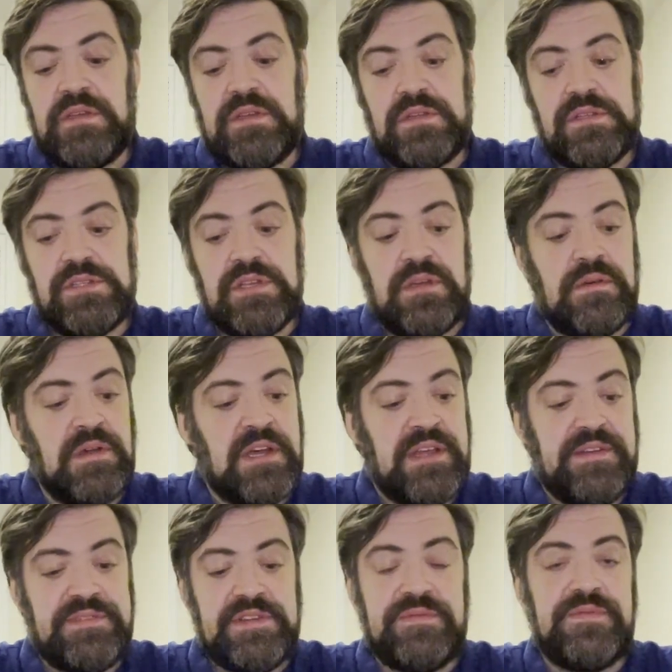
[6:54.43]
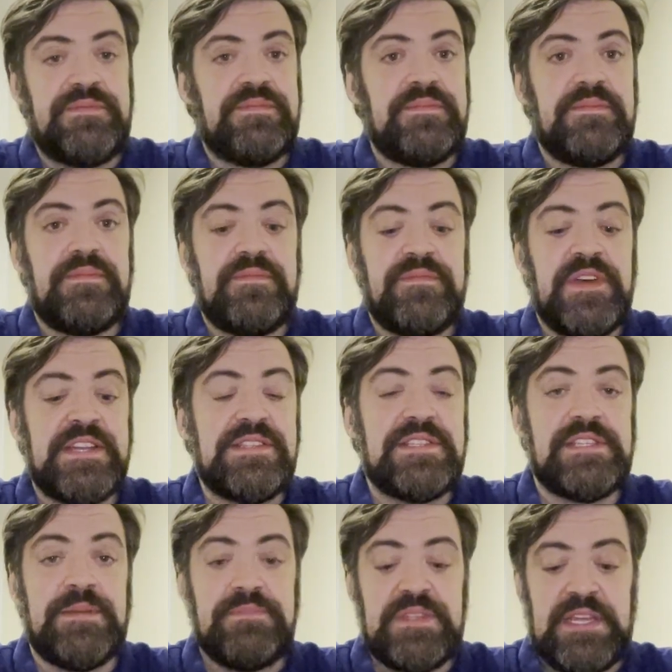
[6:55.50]
So I'll have to find
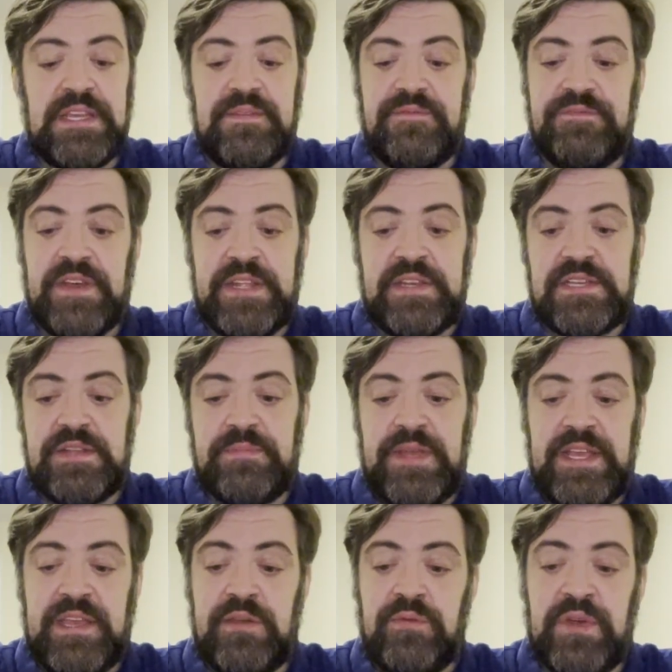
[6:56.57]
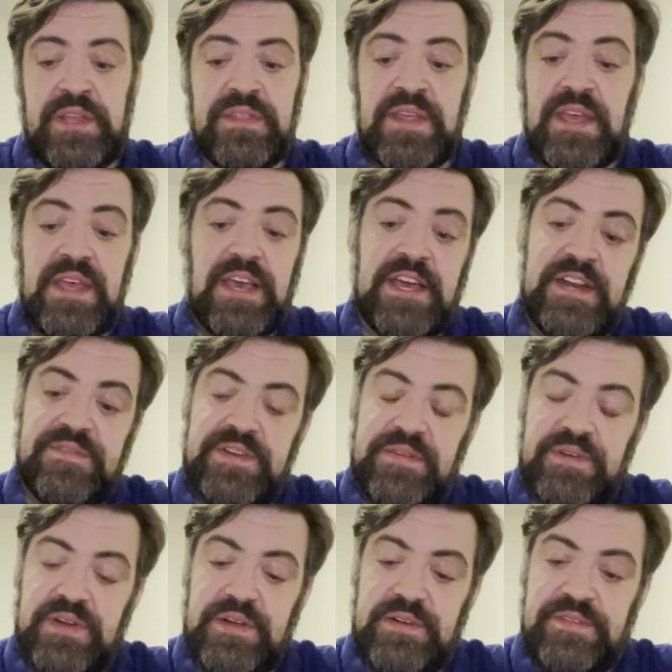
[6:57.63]
something fun to make it with. And I've
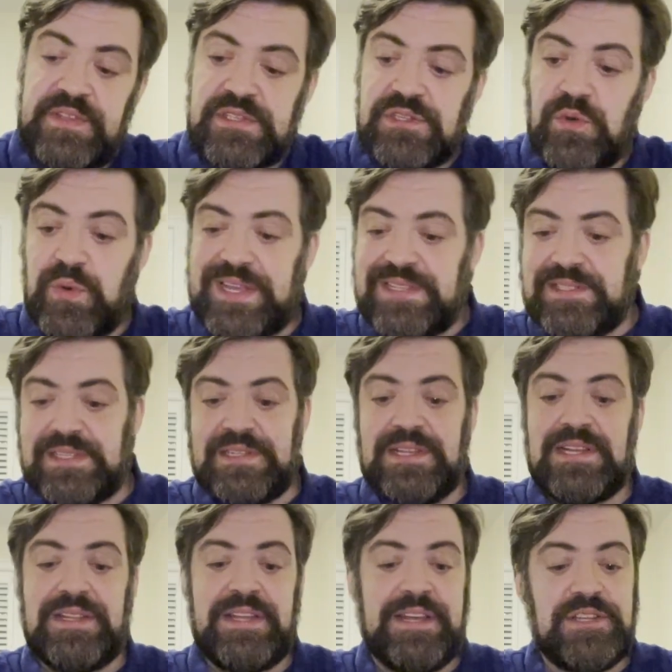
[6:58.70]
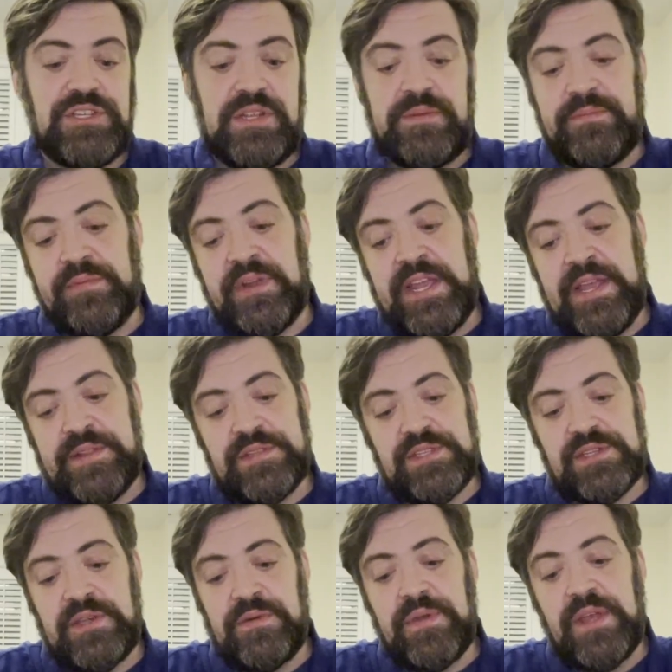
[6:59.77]
never heard of this Queensland Collection brand,
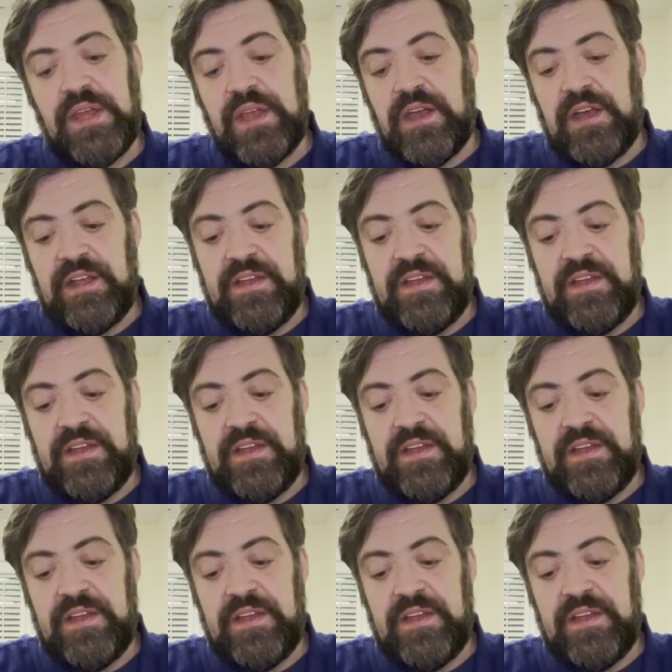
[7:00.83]
so I'll